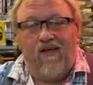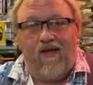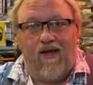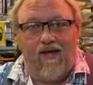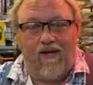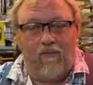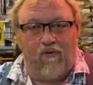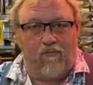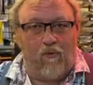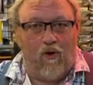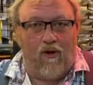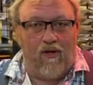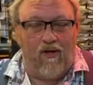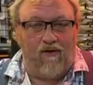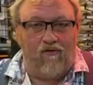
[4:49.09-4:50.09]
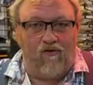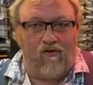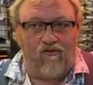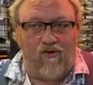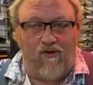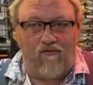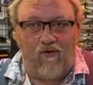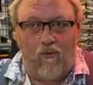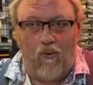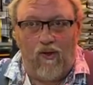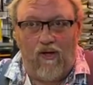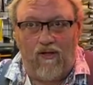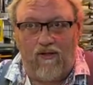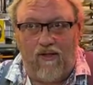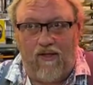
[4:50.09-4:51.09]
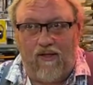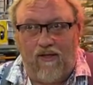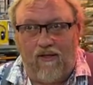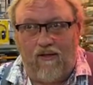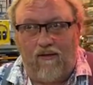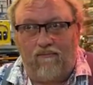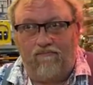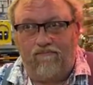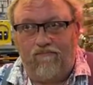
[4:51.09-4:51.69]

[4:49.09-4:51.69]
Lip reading: Anna was brought in just after winning the